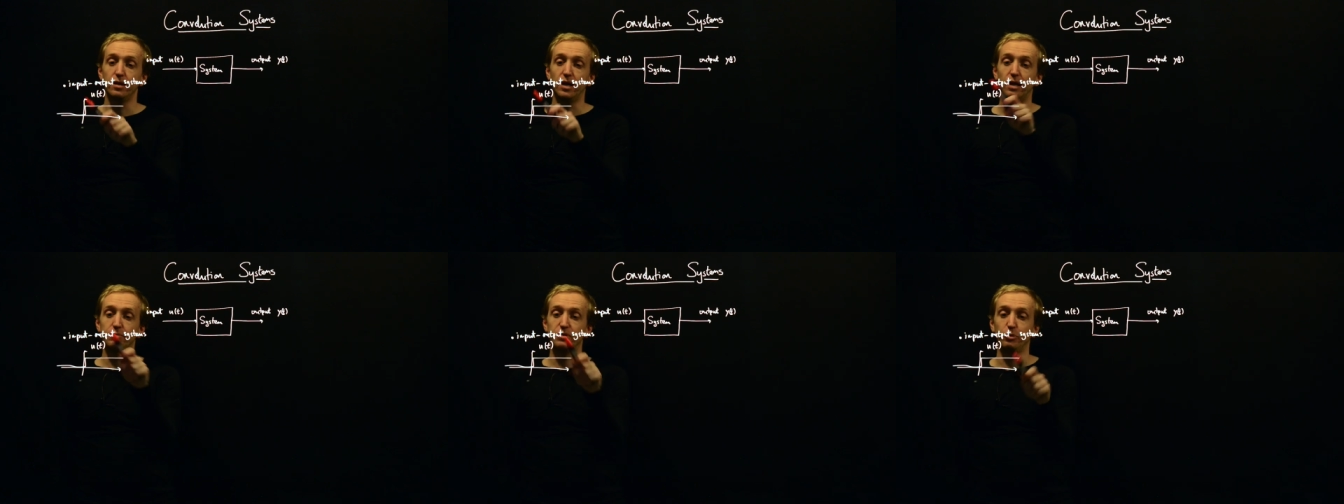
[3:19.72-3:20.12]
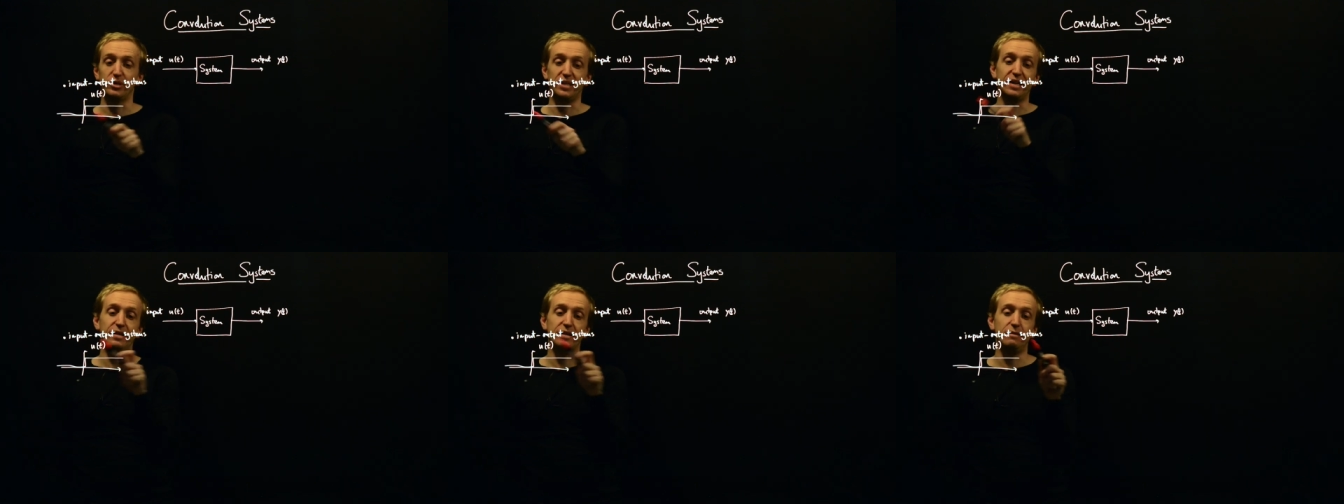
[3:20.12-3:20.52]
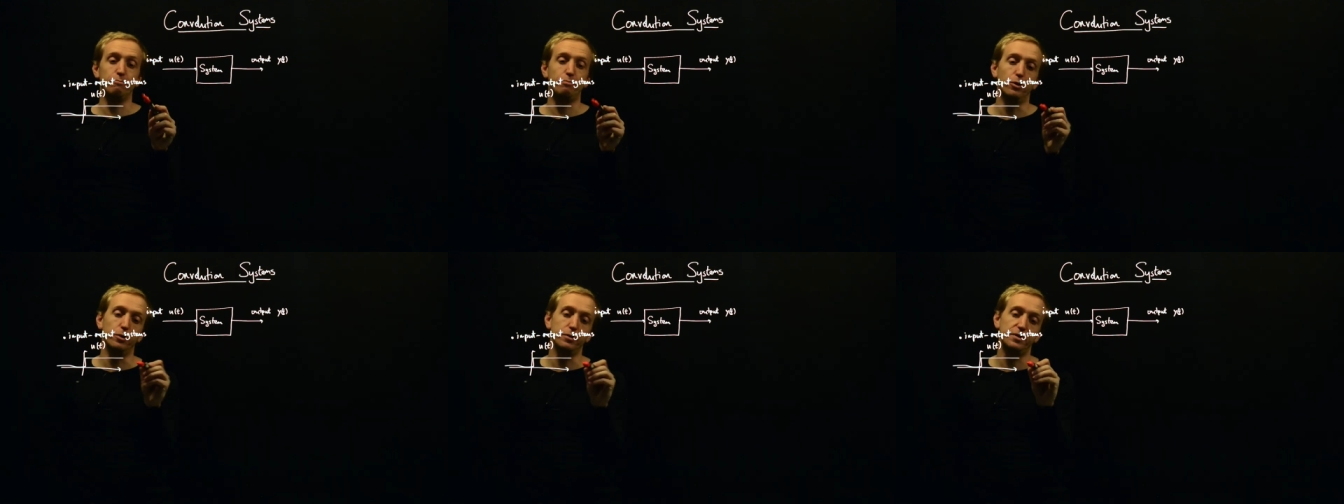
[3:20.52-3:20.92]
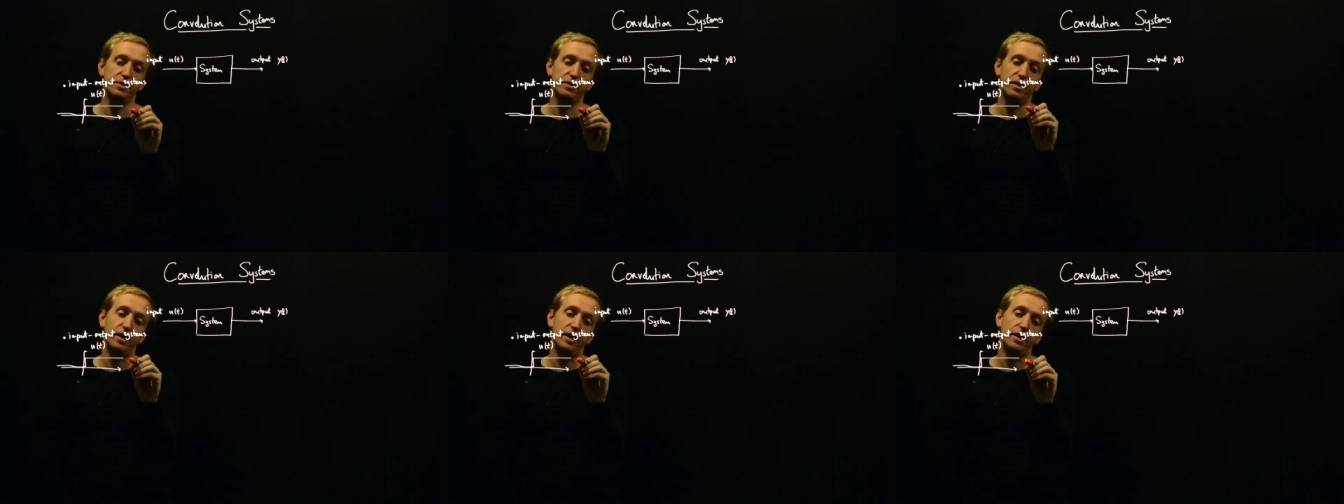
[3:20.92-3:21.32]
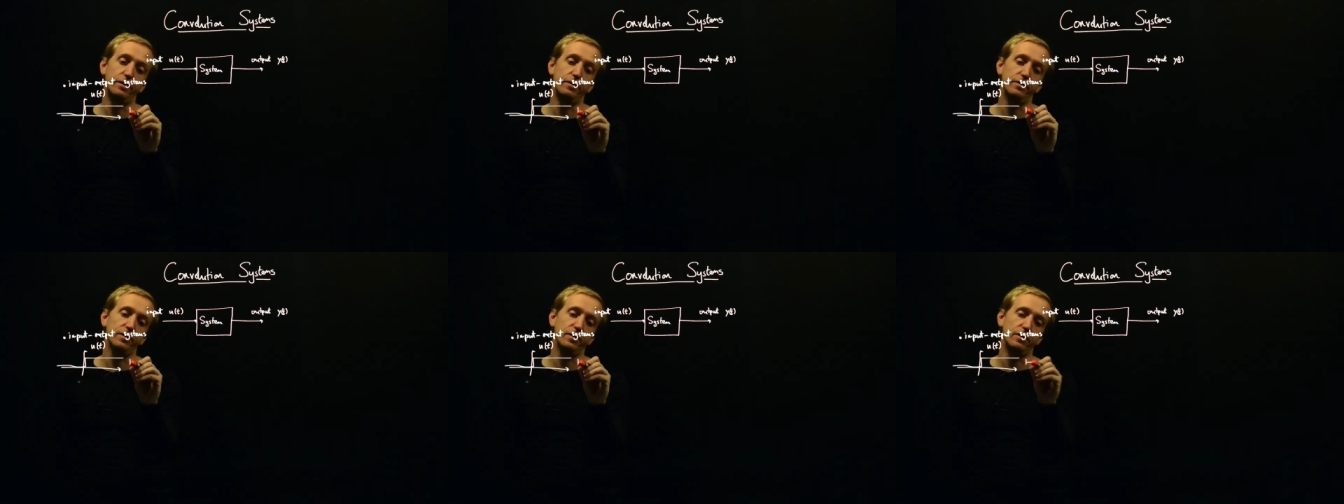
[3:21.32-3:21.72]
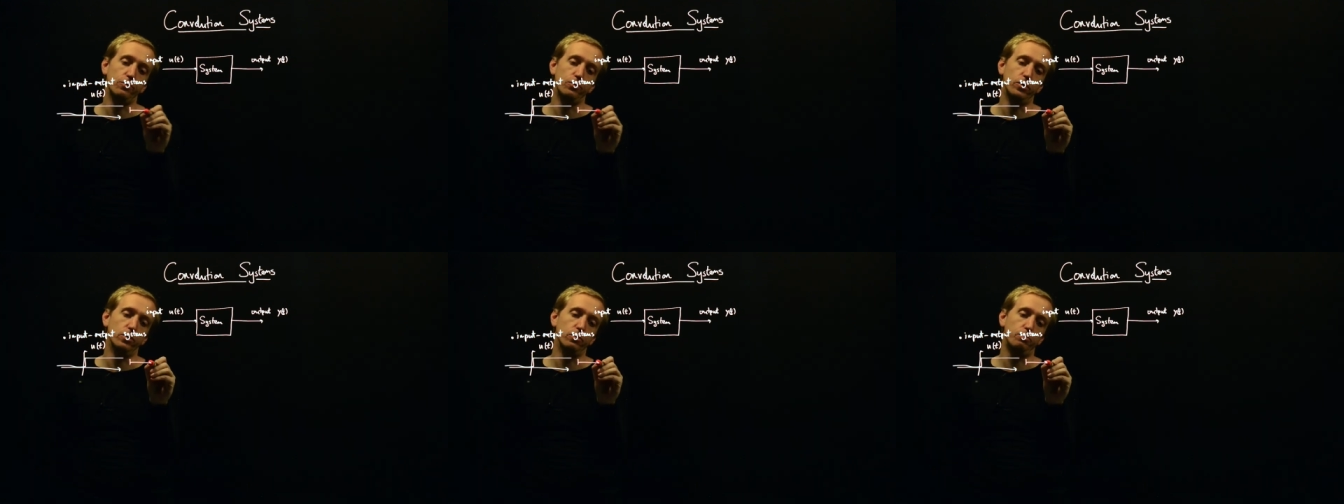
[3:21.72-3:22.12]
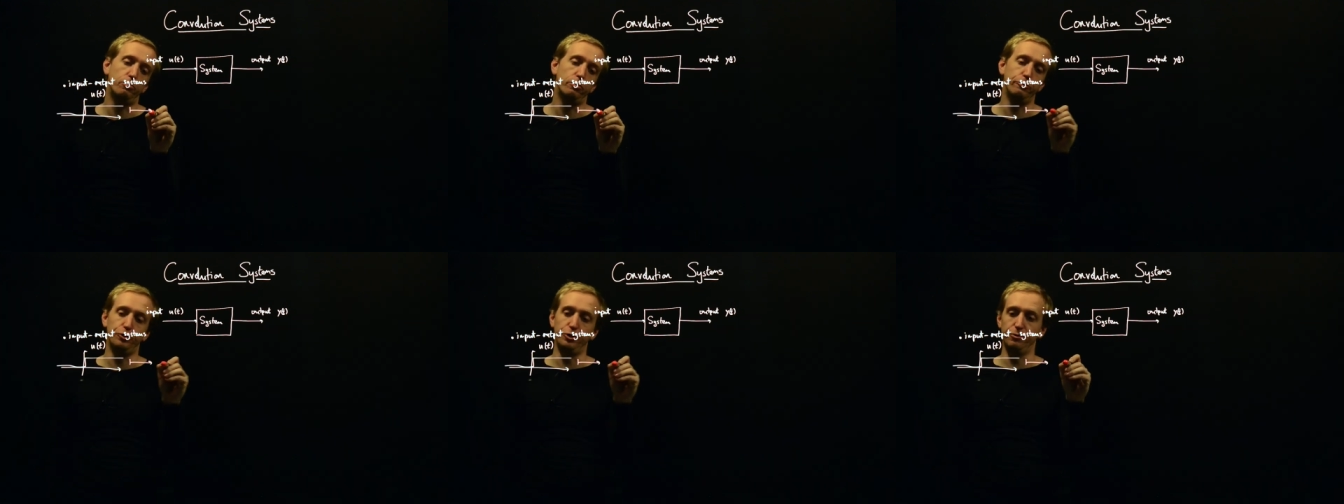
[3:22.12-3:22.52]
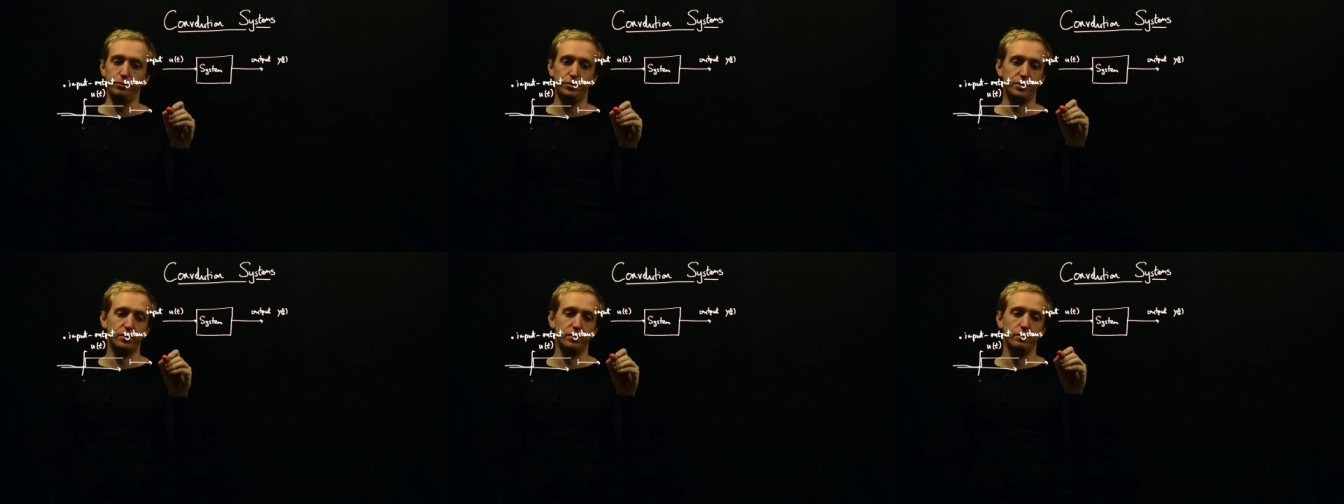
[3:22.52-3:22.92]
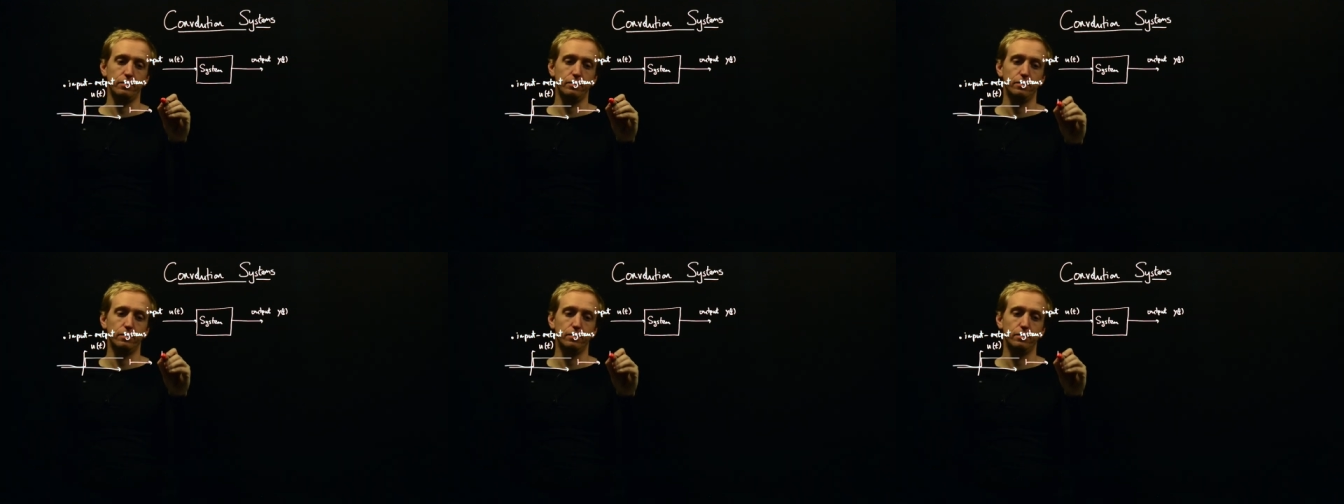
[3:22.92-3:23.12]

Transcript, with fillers: um, so we take an input and it will produce